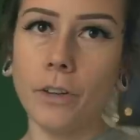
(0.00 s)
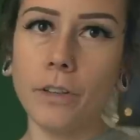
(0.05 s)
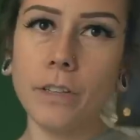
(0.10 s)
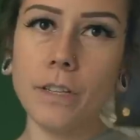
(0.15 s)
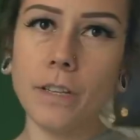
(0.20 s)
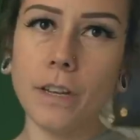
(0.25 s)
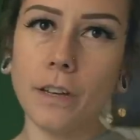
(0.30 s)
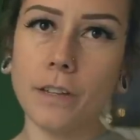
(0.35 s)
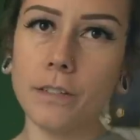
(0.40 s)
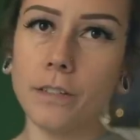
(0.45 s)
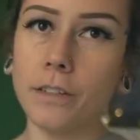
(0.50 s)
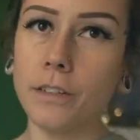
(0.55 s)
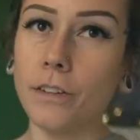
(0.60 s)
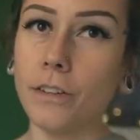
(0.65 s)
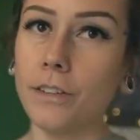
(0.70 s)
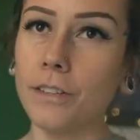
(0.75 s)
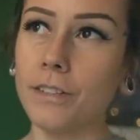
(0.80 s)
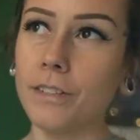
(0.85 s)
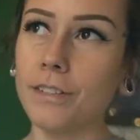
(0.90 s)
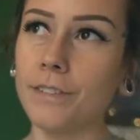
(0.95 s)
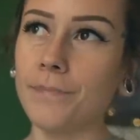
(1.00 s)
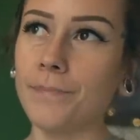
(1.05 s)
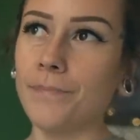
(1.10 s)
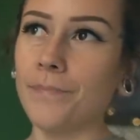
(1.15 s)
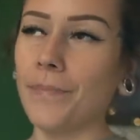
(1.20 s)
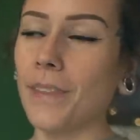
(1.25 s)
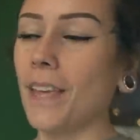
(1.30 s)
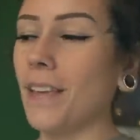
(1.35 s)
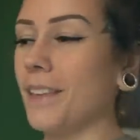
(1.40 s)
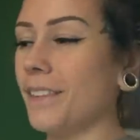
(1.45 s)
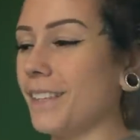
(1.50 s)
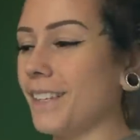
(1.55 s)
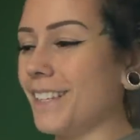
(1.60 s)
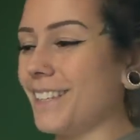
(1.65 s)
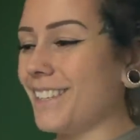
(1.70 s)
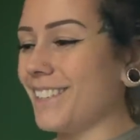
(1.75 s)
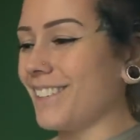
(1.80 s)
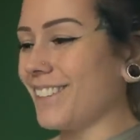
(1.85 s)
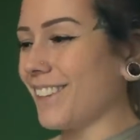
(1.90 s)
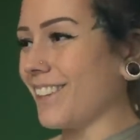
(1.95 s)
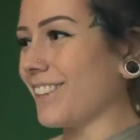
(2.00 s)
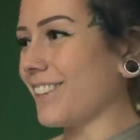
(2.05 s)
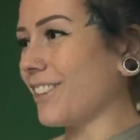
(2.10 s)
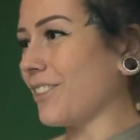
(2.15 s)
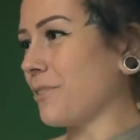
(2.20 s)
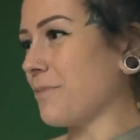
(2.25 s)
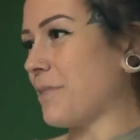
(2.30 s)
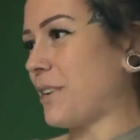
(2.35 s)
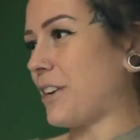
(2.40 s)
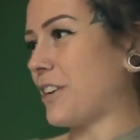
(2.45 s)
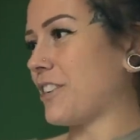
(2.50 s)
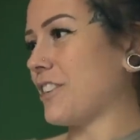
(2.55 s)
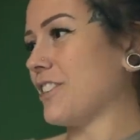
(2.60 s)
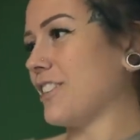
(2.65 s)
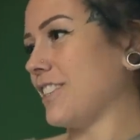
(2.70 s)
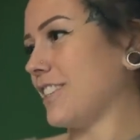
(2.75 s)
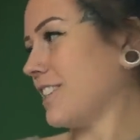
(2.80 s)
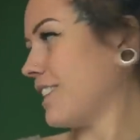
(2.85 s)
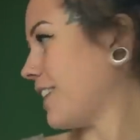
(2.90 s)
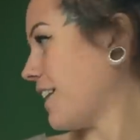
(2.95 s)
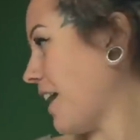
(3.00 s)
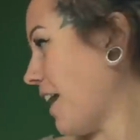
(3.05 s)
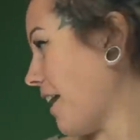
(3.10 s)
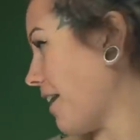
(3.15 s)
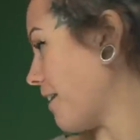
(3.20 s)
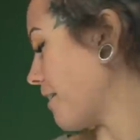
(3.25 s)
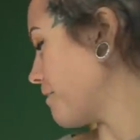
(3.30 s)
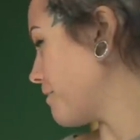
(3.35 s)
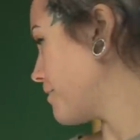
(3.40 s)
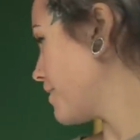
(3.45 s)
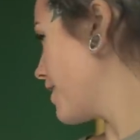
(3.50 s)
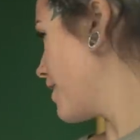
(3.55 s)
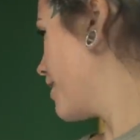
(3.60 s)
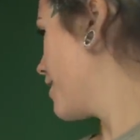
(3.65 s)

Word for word: Are these hexagons? These are the little mirrors that I have